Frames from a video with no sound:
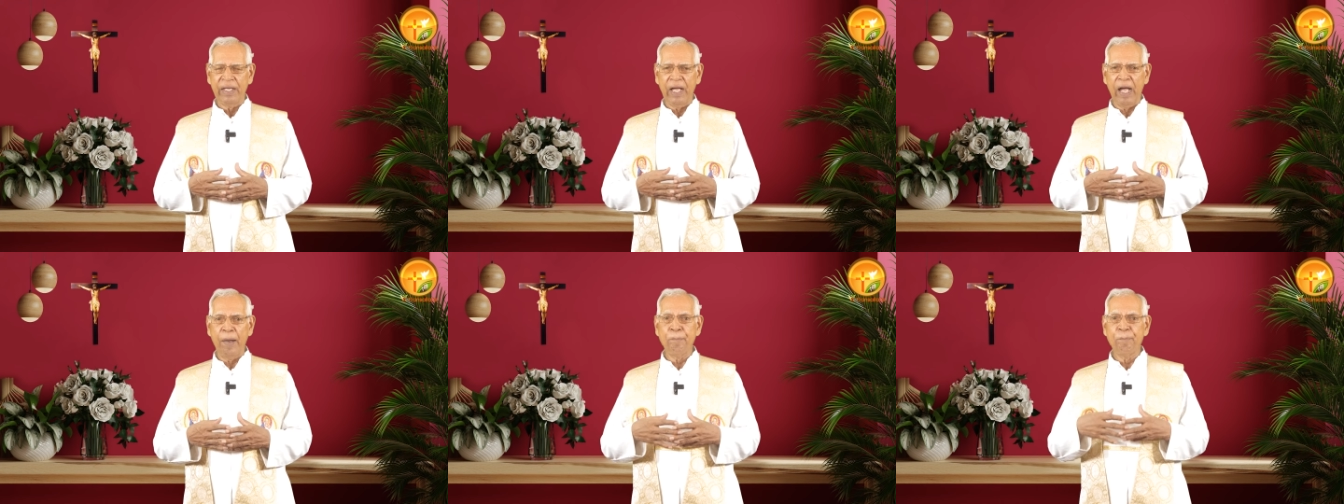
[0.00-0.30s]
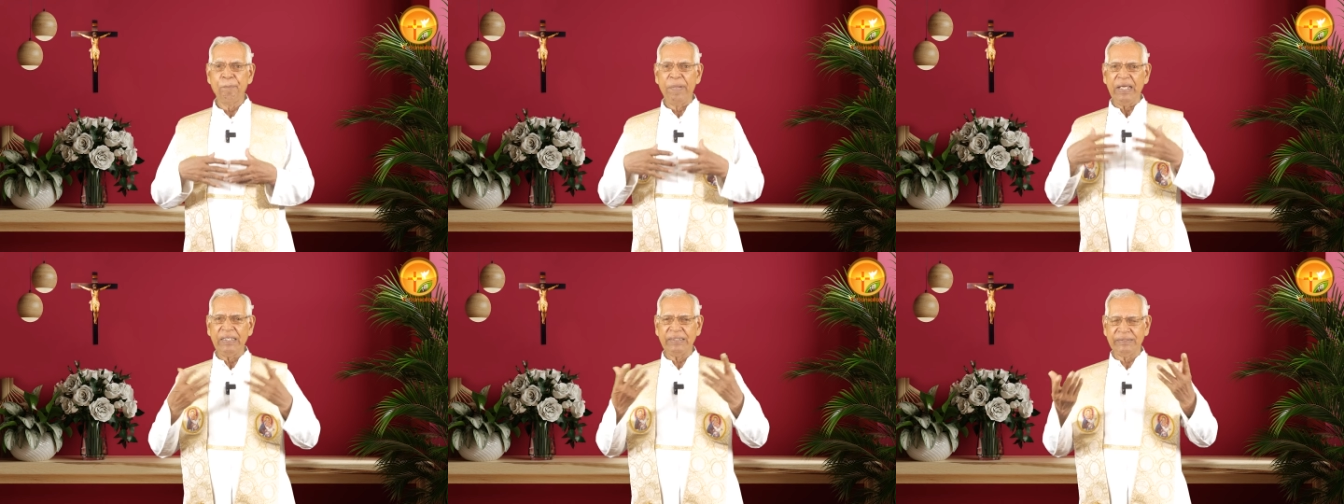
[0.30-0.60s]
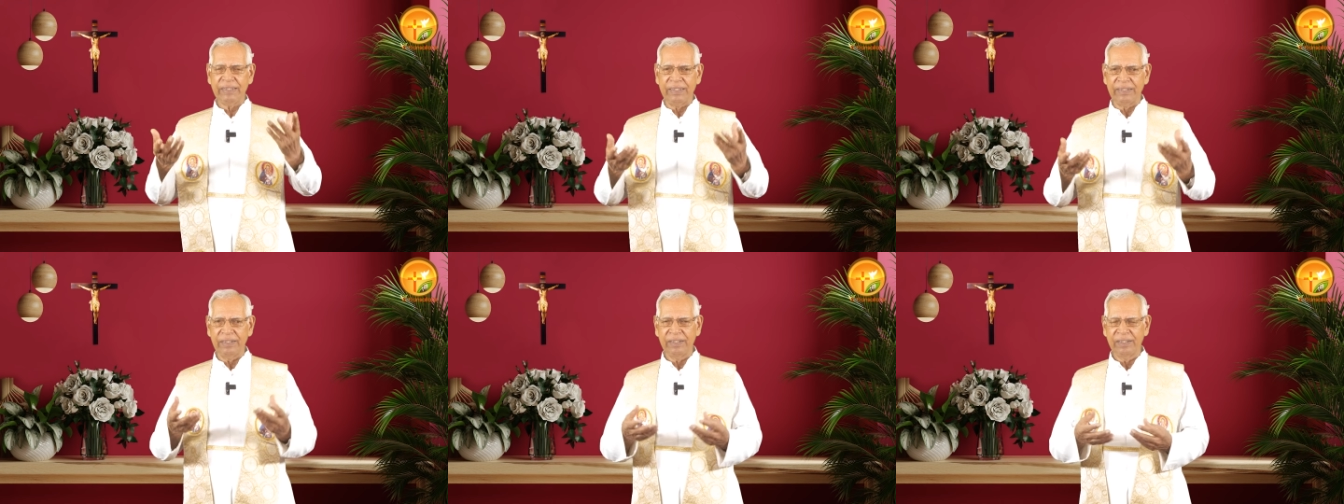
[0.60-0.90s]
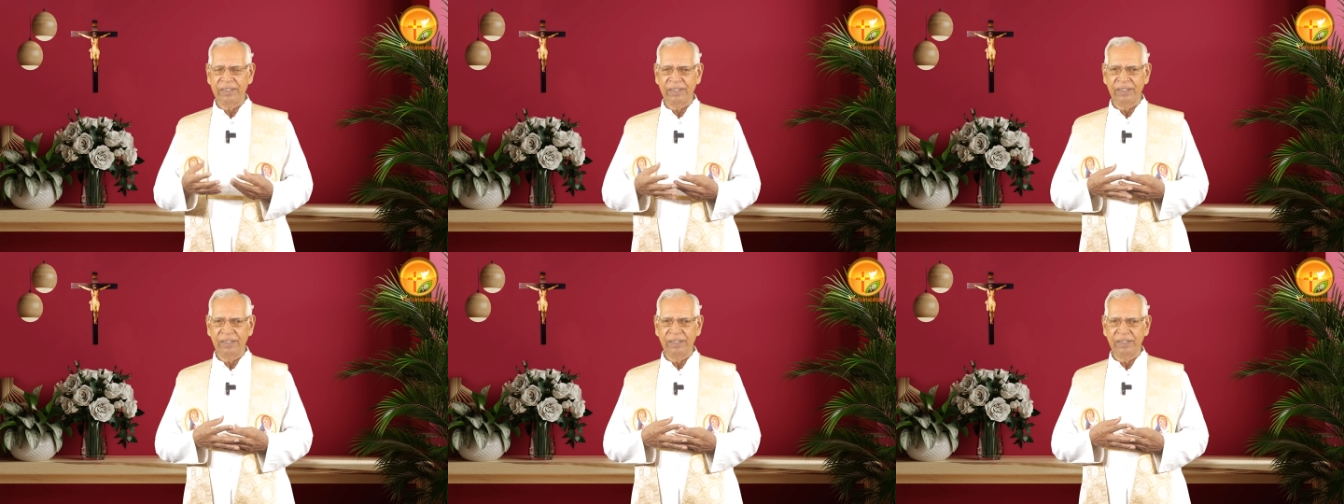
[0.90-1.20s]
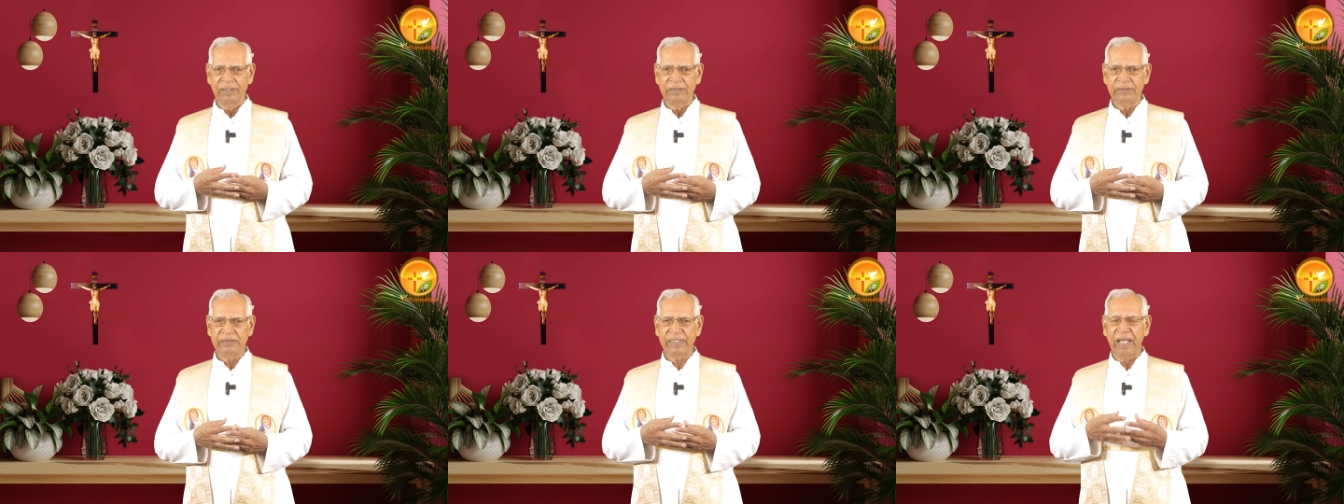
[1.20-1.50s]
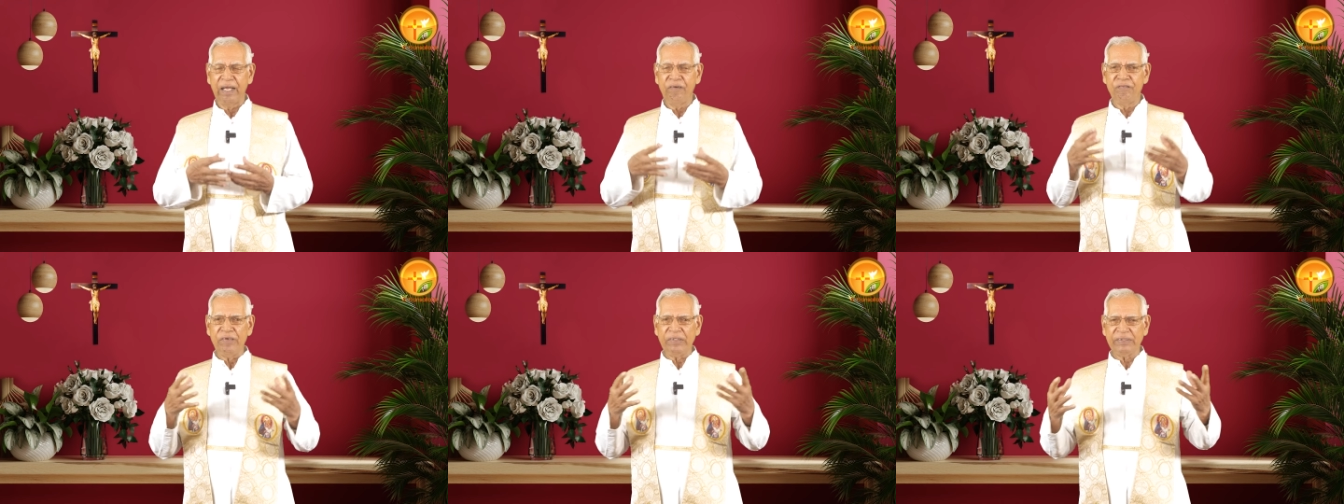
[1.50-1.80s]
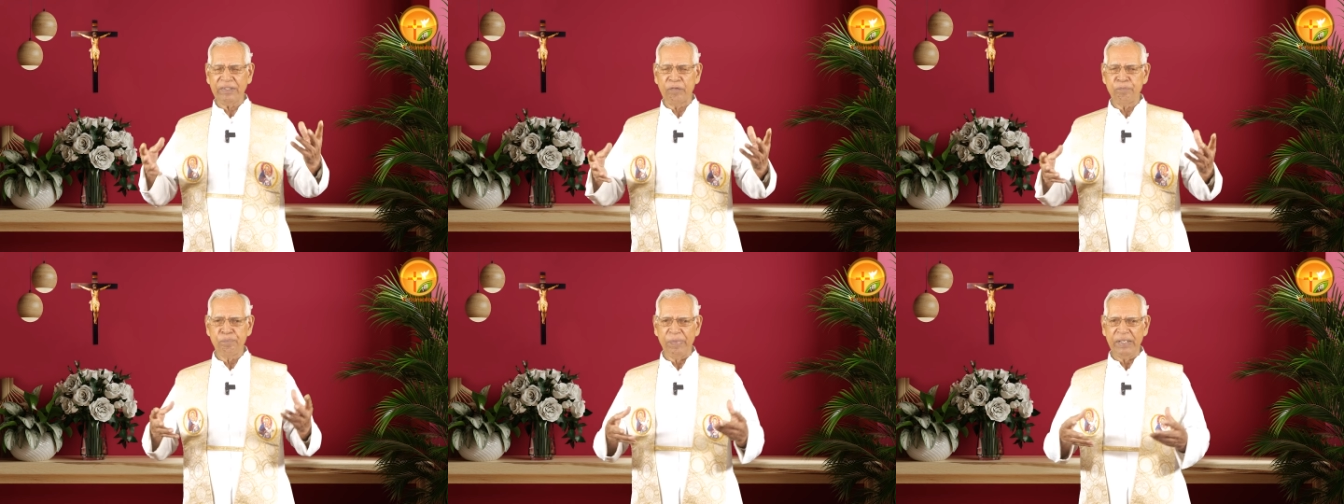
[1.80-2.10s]
ambition,
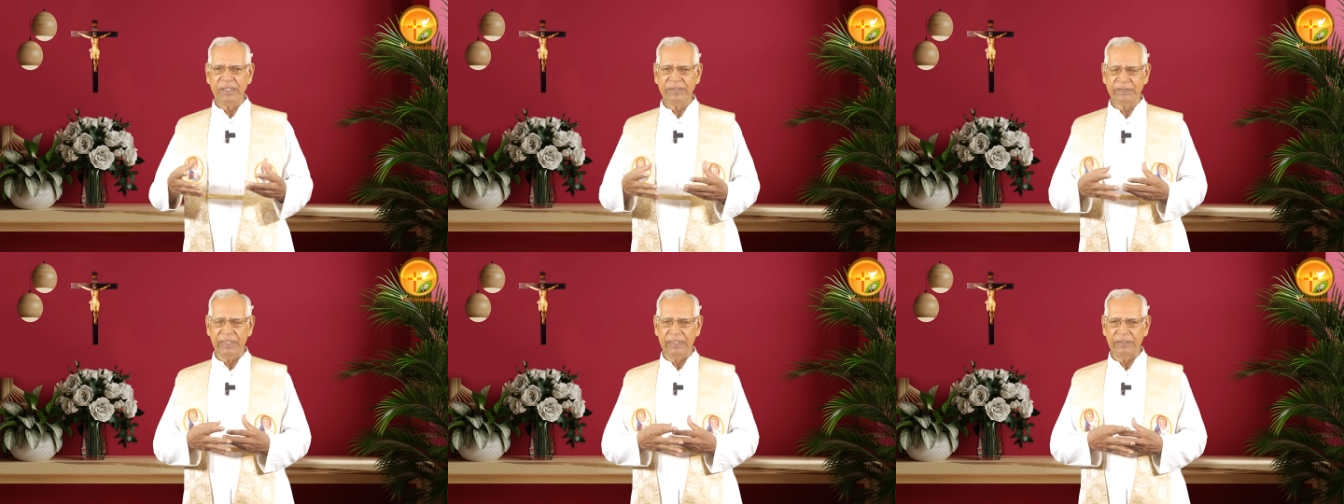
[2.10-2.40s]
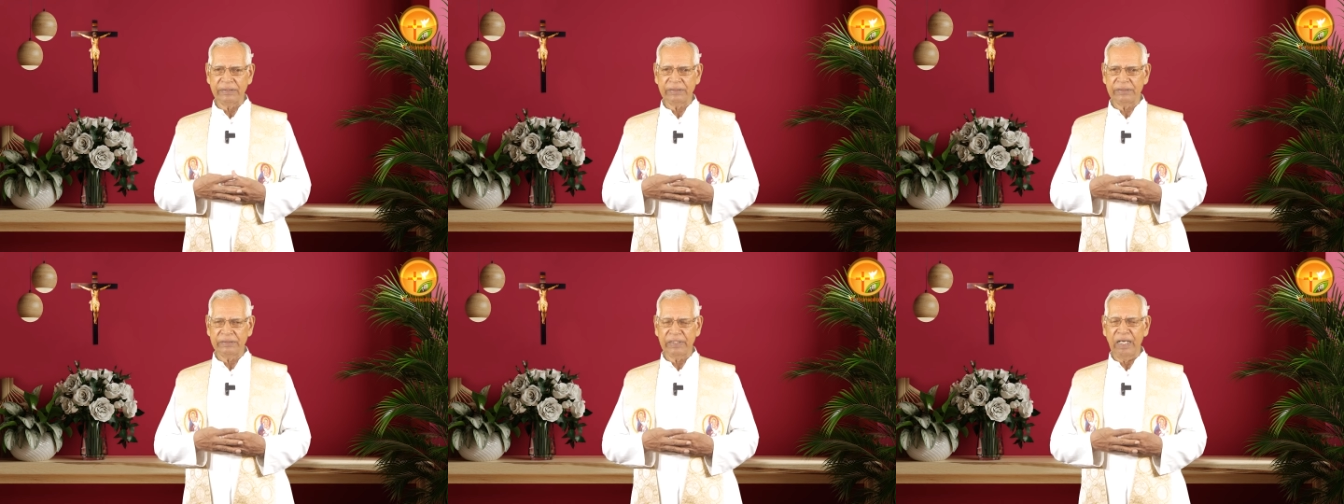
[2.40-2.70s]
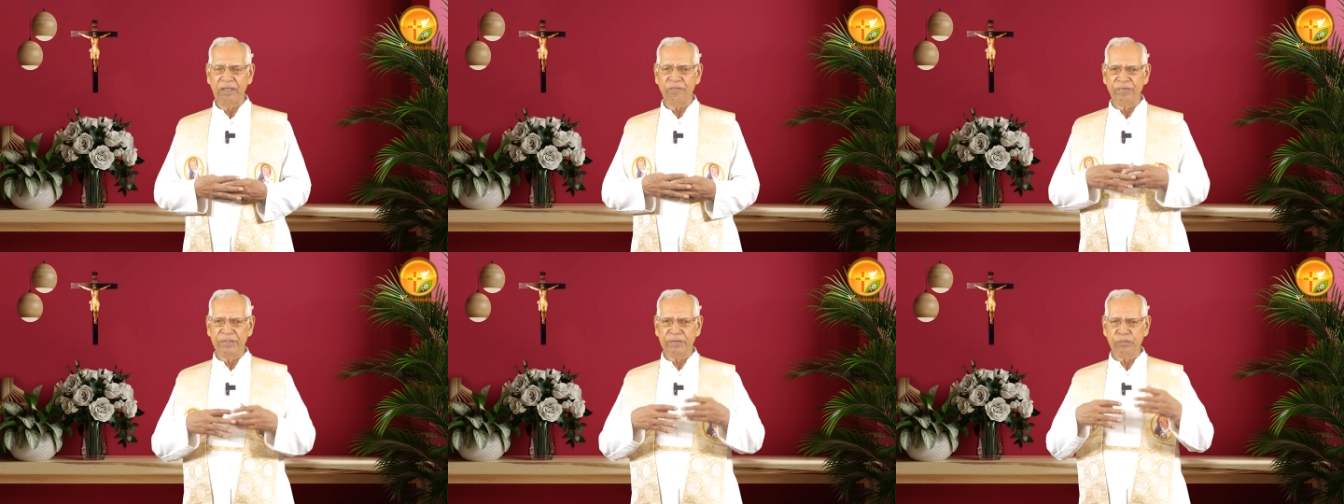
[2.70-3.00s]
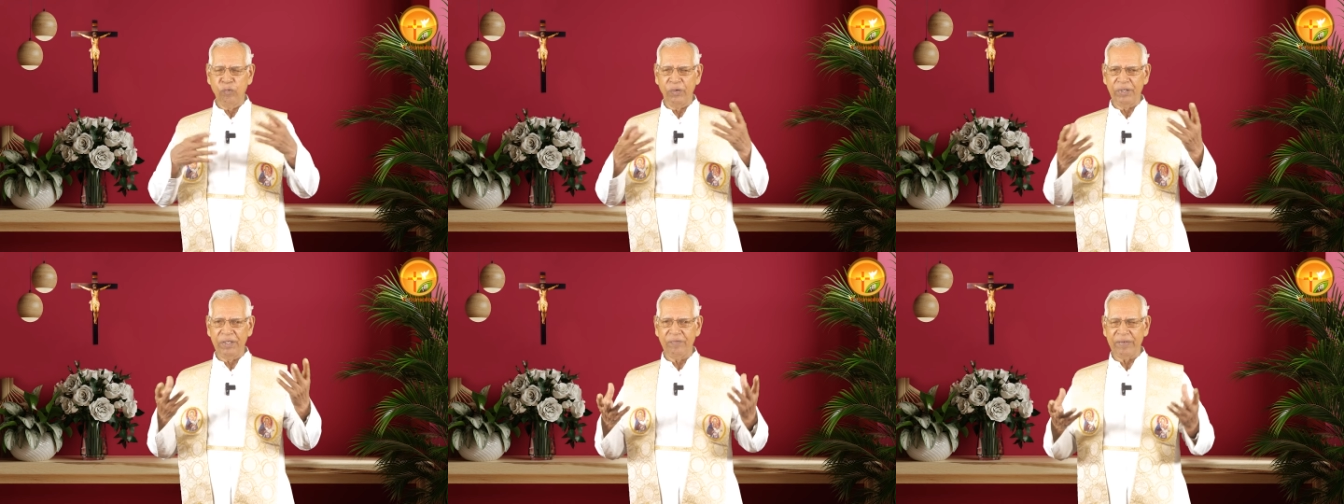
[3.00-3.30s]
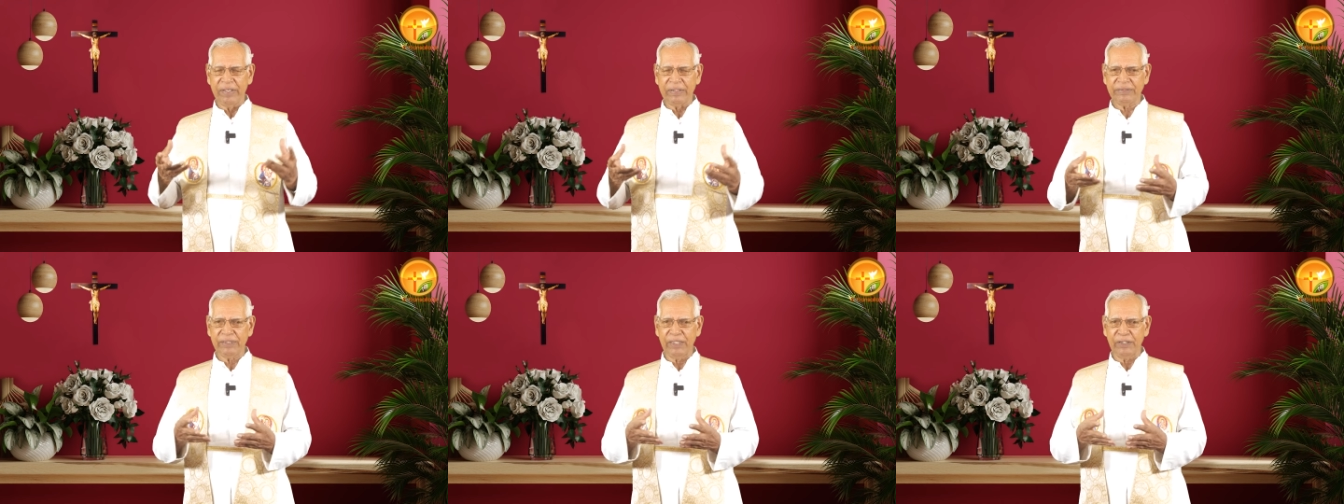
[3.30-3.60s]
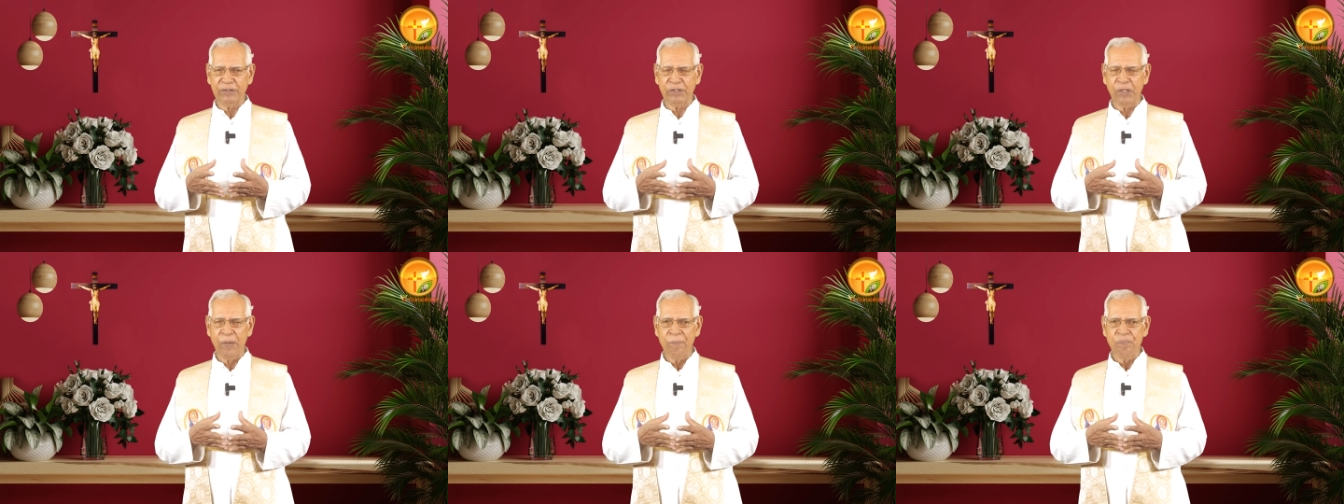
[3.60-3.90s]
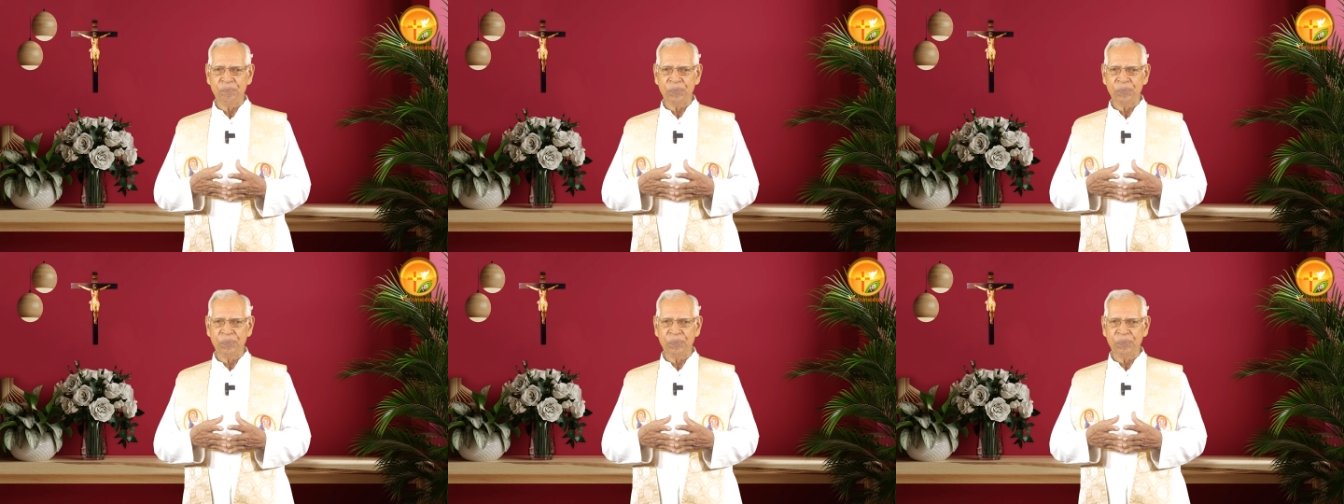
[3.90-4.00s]
selfish ambitions, selfish motivations.